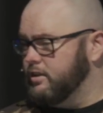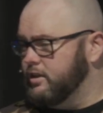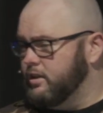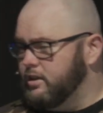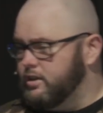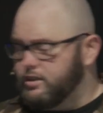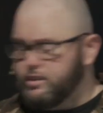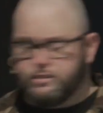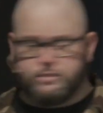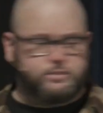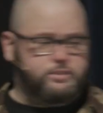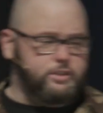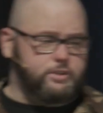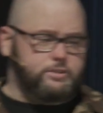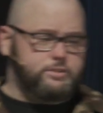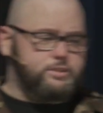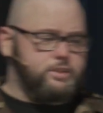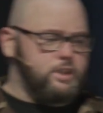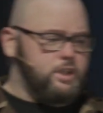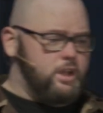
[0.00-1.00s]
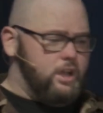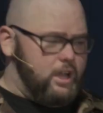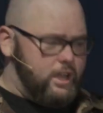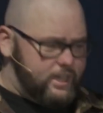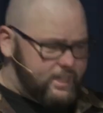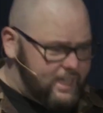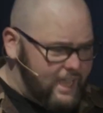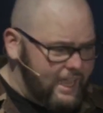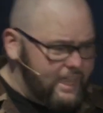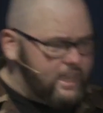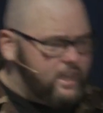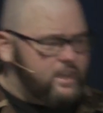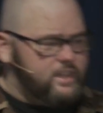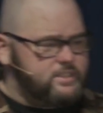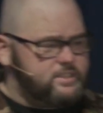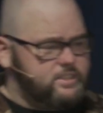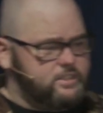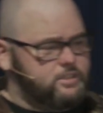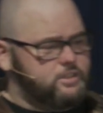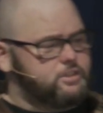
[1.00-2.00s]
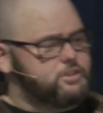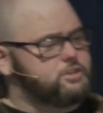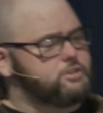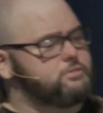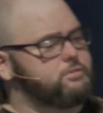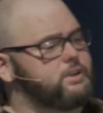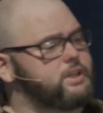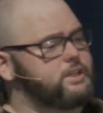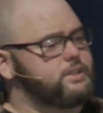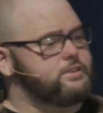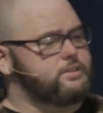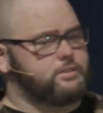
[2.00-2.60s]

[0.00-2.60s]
There's, there's uh, chaos in the streets.